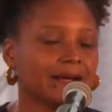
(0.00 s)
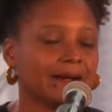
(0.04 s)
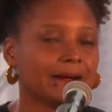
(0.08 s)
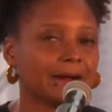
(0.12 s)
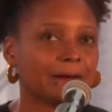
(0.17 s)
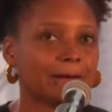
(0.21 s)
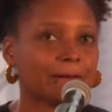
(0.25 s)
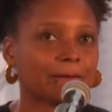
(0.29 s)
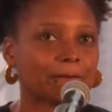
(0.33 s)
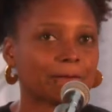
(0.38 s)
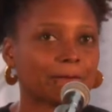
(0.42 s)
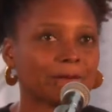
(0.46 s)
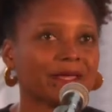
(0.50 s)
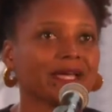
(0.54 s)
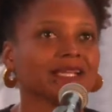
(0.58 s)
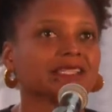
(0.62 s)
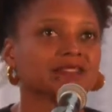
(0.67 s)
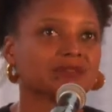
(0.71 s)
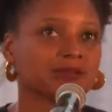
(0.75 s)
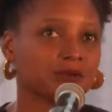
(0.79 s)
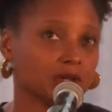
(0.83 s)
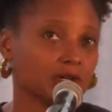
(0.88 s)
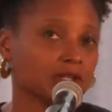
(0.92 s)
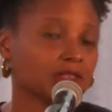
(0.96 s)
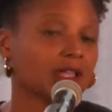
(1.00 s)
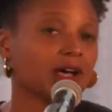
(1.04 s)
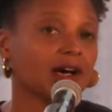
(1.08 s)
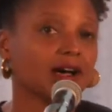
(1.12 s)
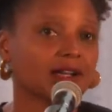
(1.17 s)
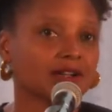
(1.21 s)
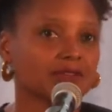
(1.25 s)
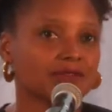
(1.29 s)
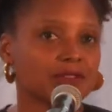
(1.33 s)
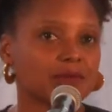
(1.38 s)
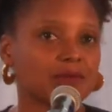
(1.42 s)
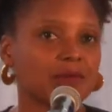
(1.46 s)
That's where a
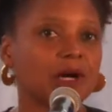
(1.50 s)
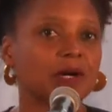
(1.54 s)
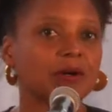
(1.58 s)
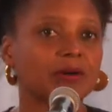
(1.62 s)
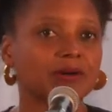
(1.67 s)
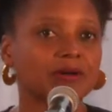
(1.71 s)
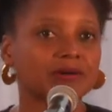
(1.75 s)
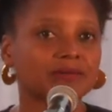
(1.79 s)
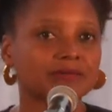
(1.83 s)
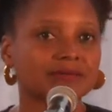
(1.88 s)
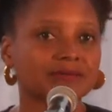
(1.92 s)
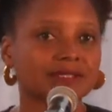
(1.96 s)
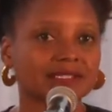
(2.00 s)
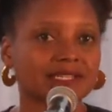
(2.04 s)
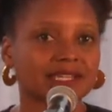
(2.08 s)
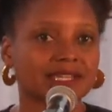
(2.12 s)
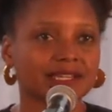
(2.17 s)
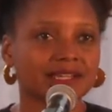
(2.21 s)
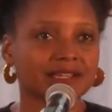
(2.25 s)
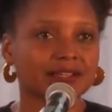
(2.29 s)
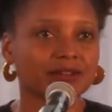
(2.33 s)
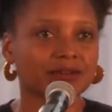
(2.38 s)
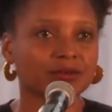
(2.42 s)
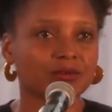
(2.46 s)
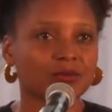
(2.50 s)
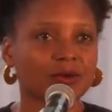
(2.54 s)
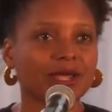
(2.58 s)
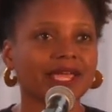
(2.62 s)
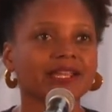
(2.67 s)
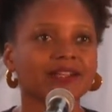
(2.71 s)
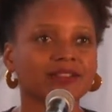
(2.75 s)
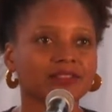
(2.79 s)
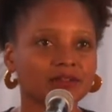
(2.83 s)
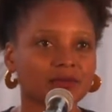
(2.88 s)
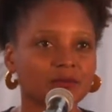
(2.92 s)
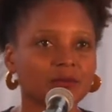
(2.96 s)
lot of the poems in
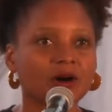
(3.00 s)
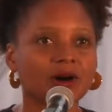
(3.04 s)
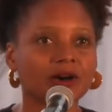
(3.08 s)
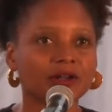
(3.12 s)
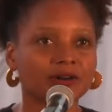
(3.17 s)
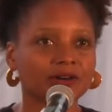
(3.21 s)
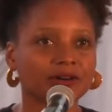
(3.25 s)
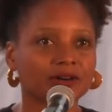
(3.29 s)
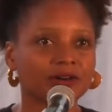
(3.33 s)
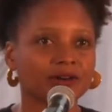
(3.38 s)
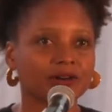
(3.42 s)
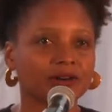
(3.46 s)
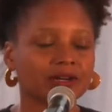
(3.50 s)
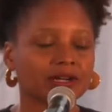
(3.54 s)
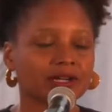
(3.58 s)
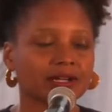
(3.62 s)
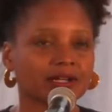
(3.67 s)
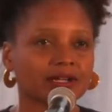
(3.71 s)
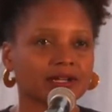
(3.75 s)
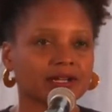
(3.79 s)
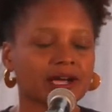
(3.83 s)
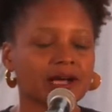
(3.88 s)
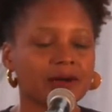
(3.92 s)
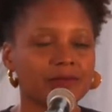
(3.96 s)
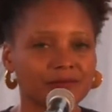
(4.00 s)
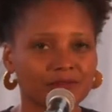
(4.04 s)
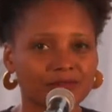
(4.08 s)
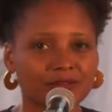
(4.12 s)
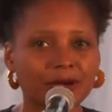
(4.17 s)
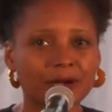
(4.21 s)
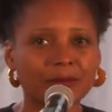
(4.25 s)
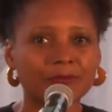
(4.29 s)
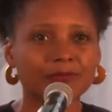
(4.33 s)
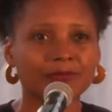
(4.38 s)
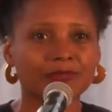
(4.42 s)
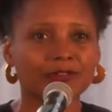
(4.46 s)
Wade in the Water come
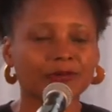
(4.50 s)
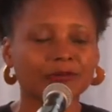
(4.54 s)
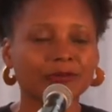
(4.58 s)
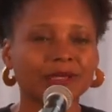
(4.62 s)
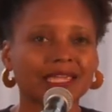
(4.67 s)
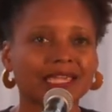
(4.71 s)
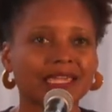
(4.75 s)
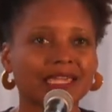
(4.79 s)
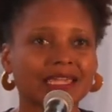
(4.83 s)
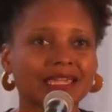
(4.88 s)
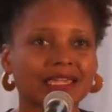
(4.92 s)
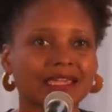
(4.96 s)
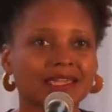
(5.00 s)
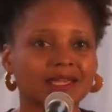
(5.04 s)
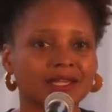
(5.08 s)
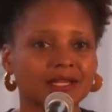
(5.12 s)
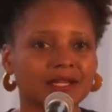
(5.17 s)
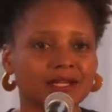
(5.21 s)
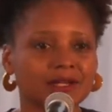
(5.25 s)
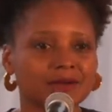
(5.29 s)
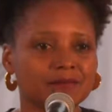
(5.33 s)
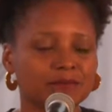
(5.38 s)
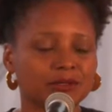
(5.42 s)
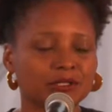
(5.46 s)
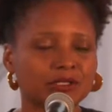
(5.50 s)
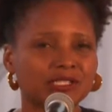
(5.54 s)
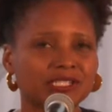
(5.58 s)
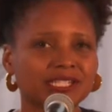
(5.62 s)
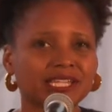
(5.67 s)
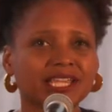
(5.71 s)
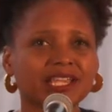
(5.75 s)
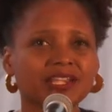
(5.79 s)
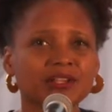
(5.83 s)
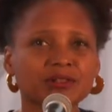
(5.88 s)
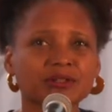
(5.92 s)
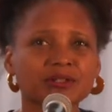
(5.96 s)
from for me,
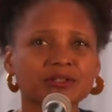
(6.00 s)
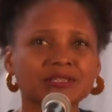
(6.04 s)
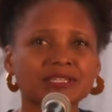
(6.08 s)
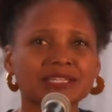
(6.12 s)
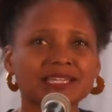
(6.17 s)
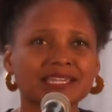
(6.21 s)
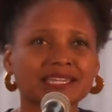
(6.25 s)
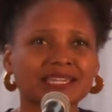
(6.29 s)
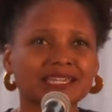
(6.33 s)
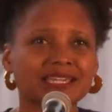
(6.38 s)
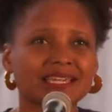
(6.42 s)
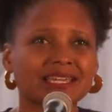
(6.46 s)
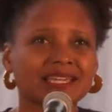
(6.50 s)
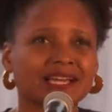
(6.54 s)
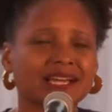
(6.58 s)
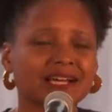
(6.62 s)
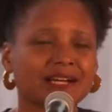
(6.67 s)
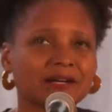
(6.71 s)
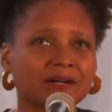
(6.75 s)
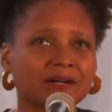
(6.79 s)
particularly